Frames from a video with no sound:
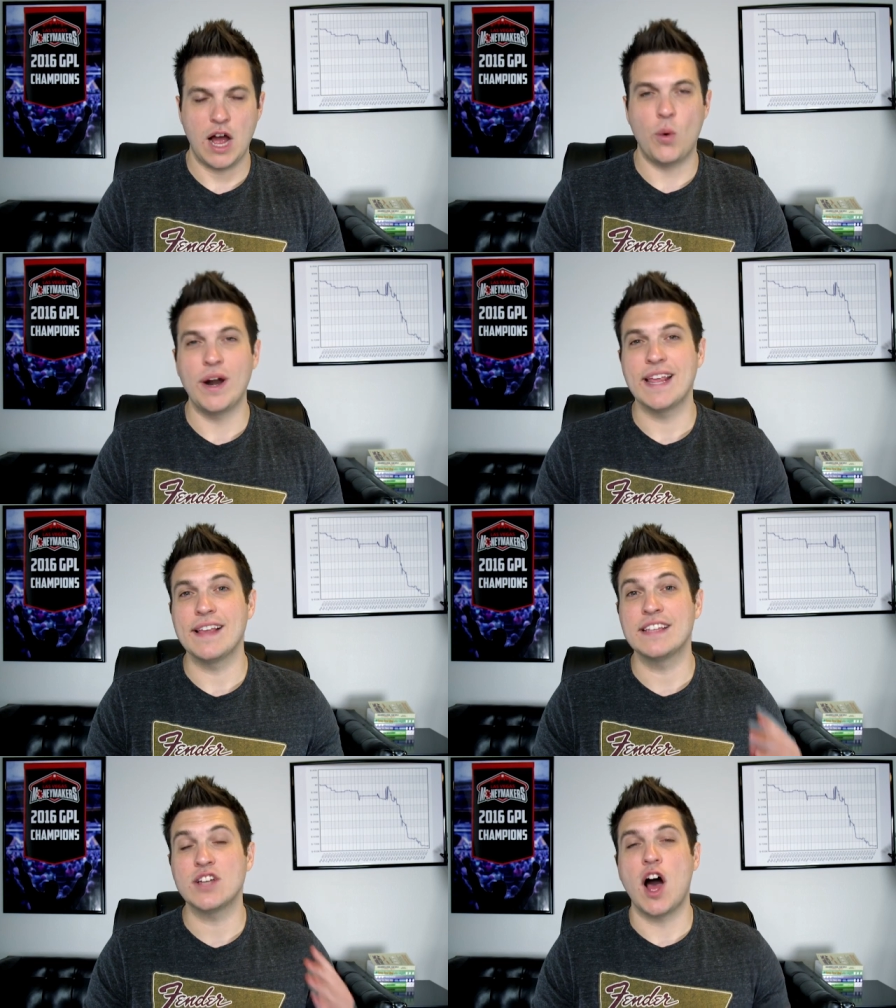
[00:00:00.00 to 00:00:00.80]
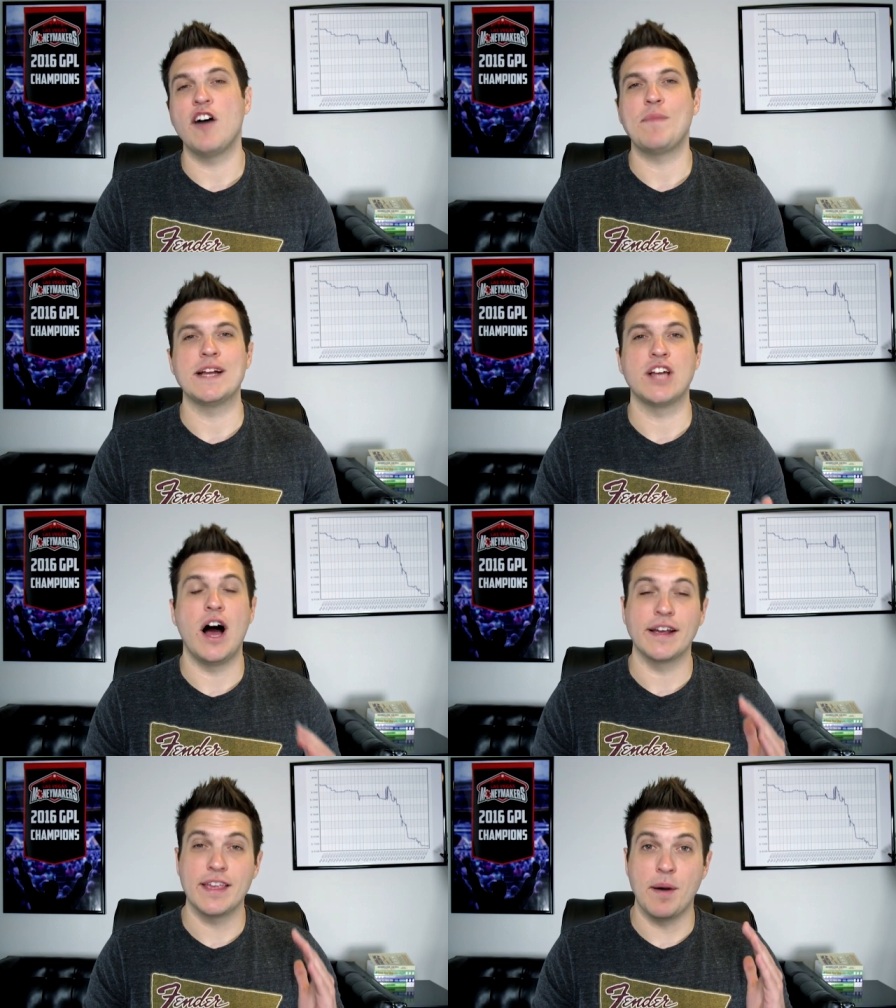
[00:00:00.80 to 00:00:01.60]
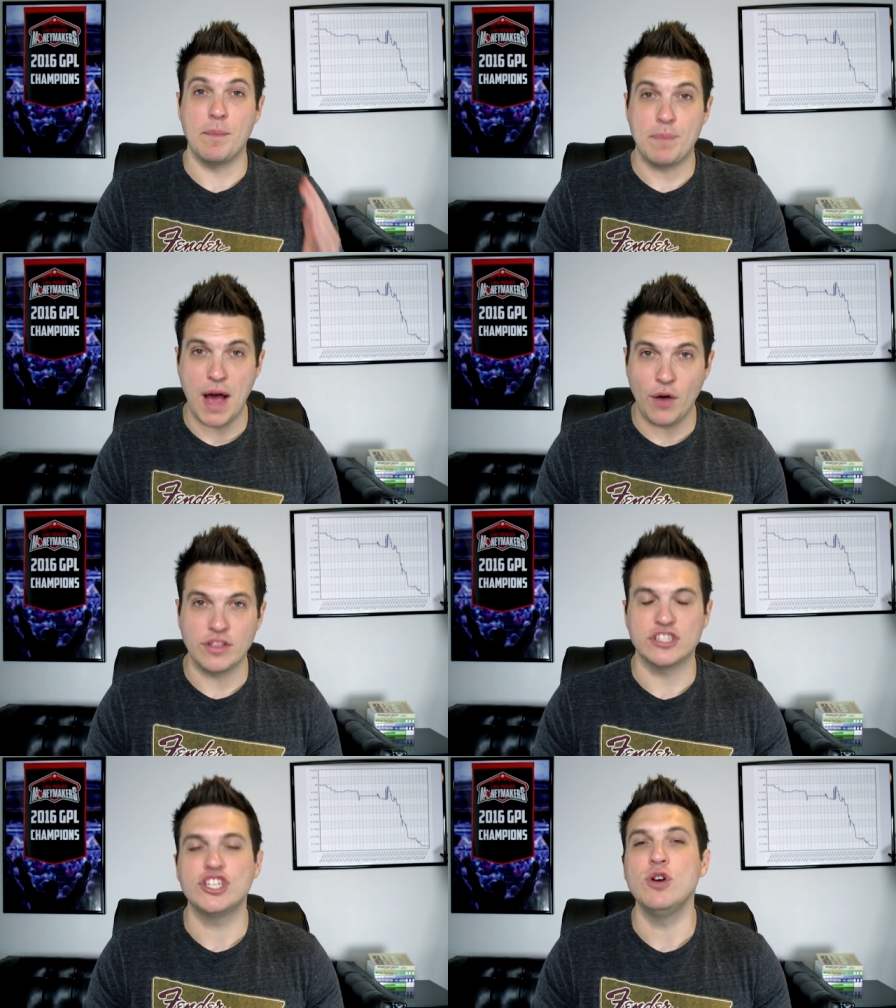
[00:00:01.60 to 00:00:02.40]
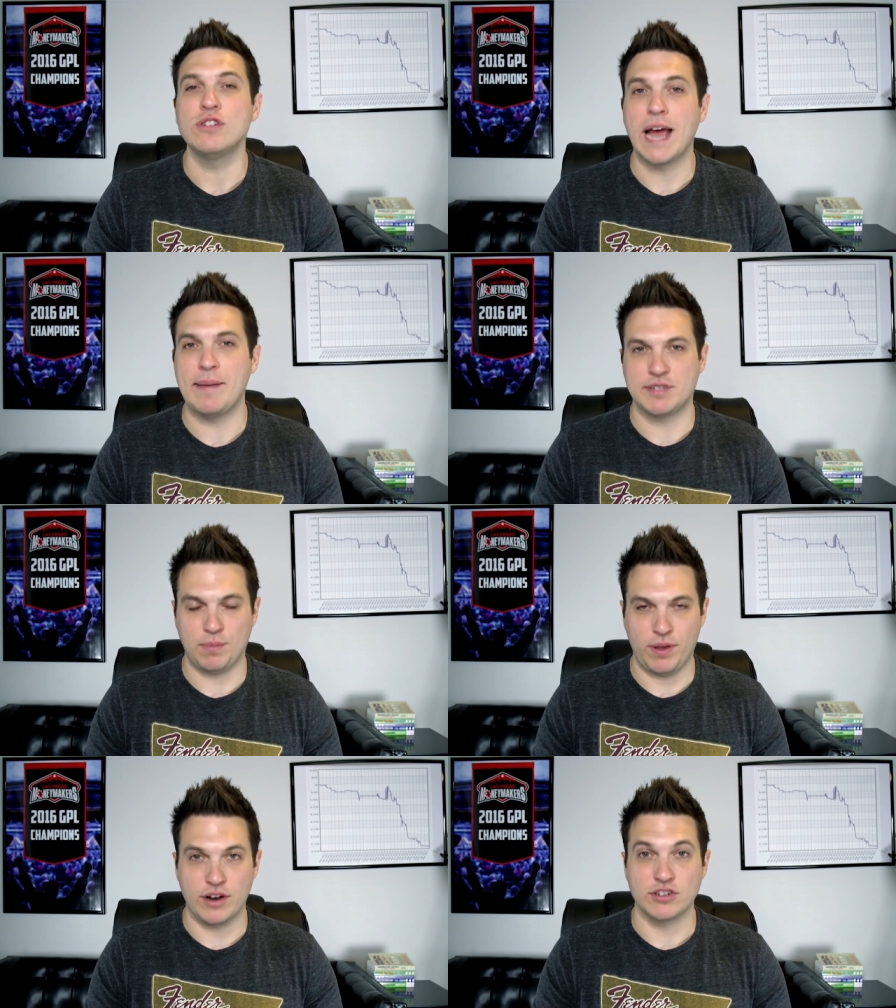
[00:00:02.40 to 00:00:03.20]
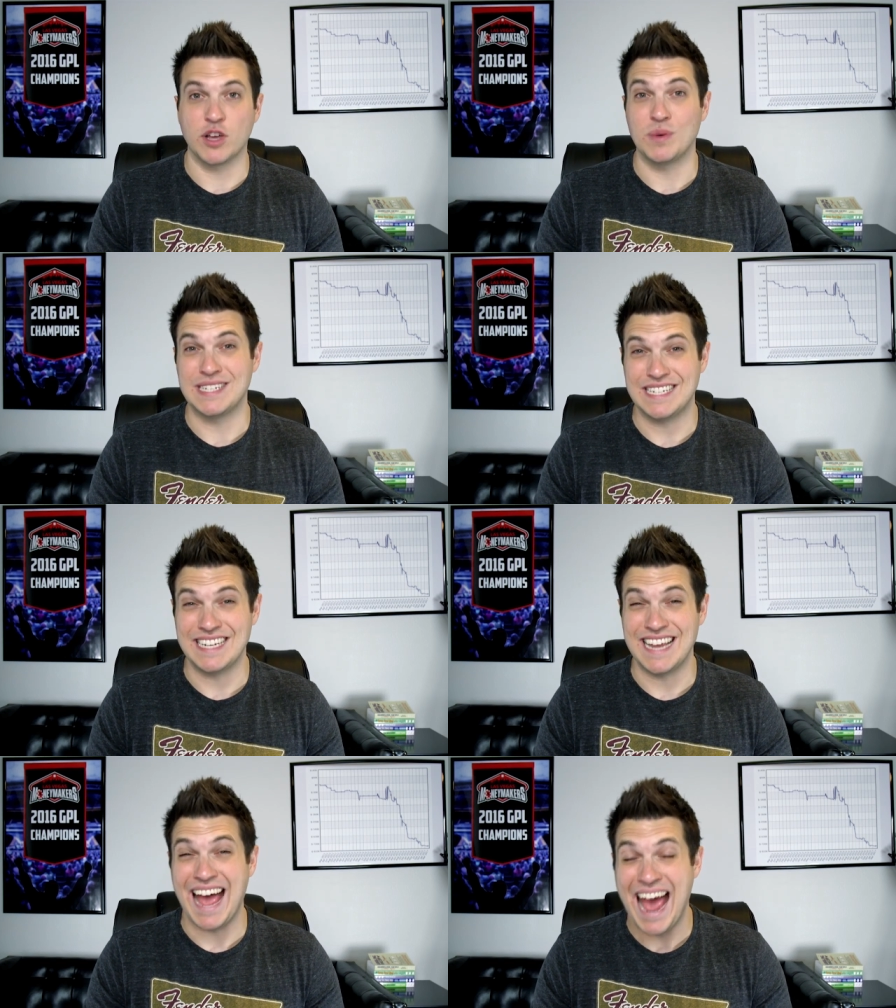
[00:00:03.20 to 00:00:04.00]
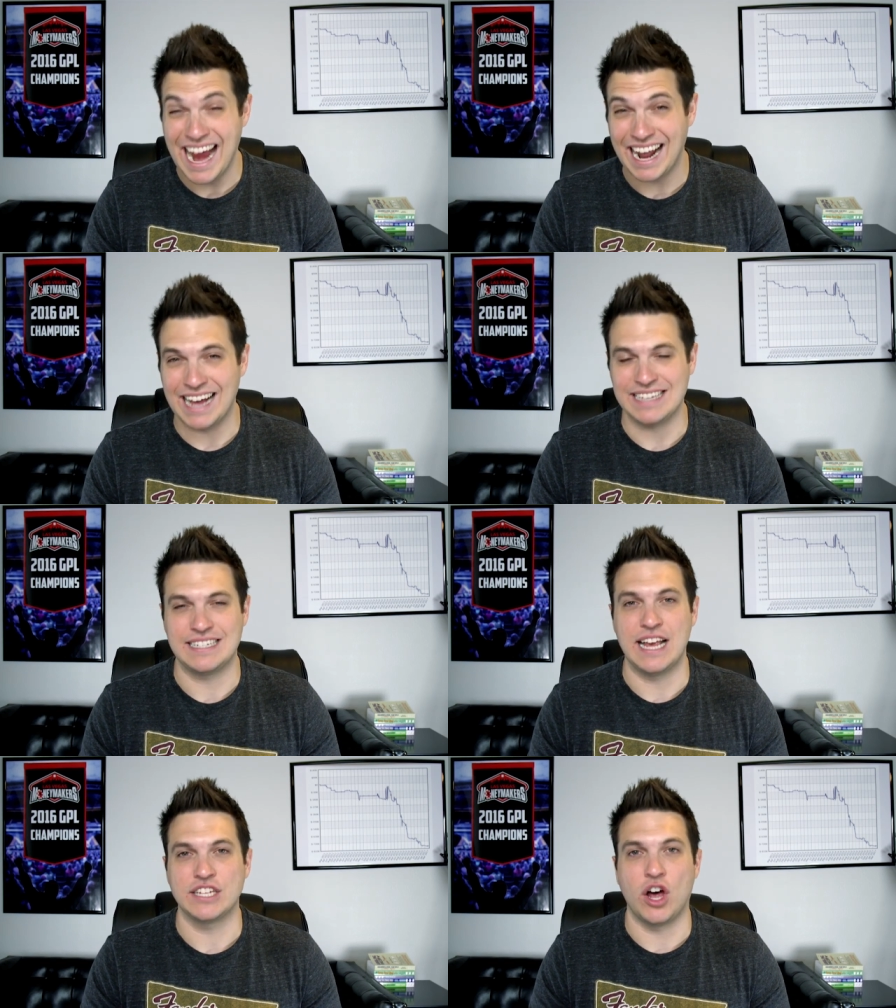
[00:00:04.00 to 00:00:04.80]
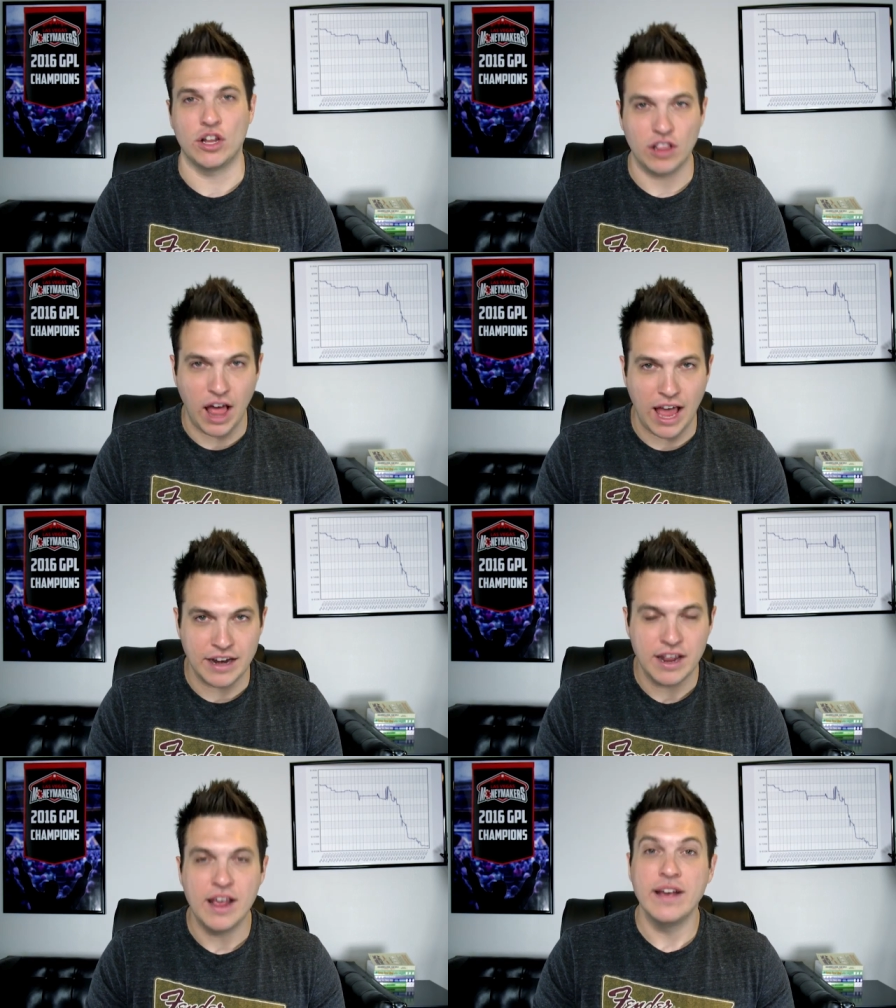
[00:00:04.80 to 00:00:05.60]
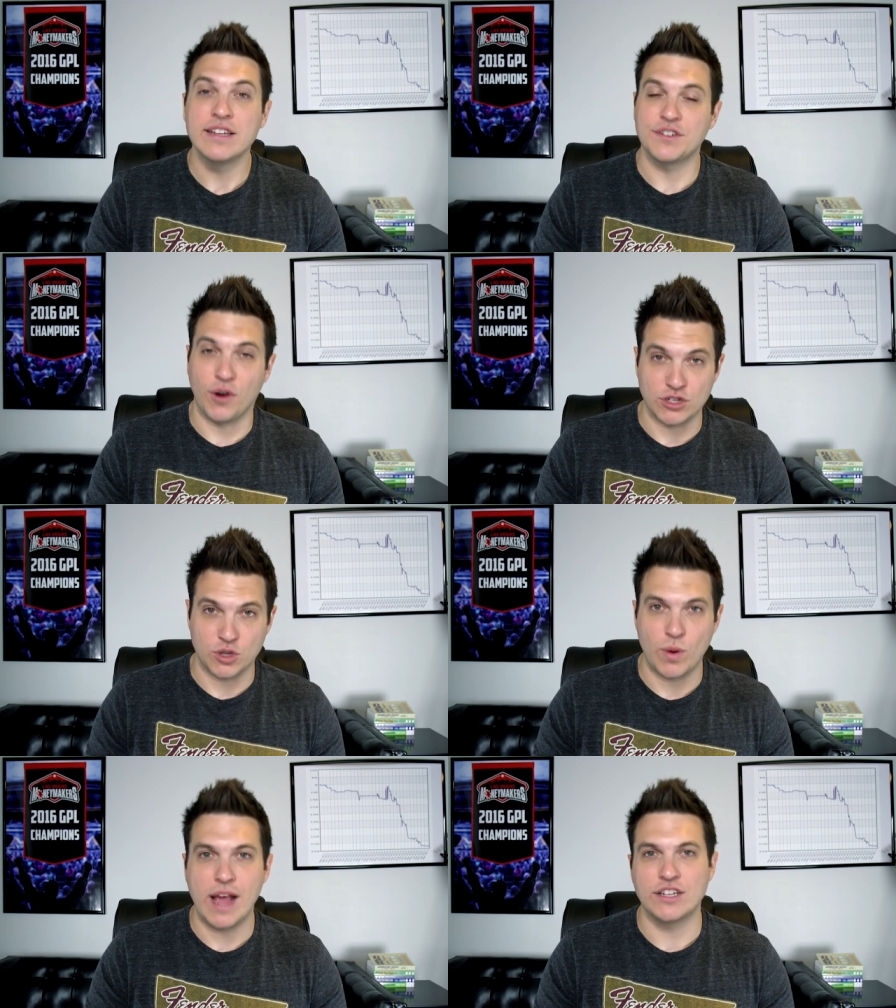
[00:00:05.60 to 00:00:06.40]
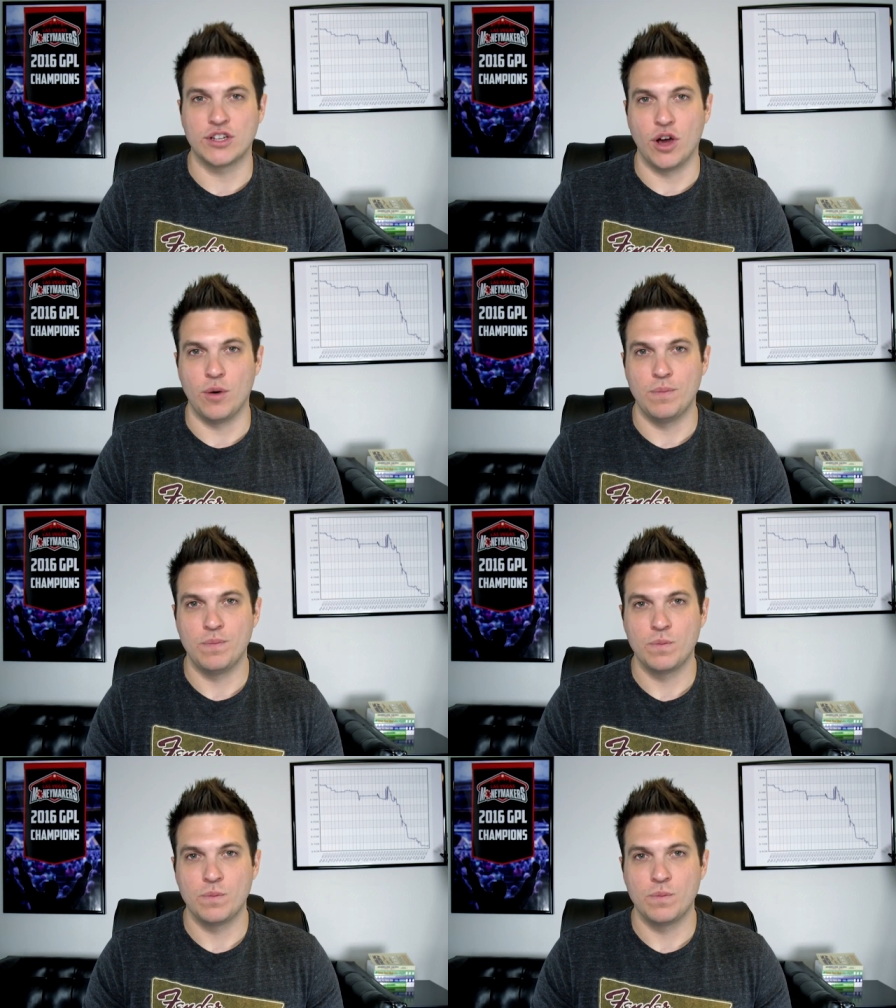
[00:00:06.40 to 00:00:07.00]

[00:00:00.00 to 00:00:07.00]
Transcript: I want to kick this off by talking about the two types of players that we see at high stakes online as far as the regs go.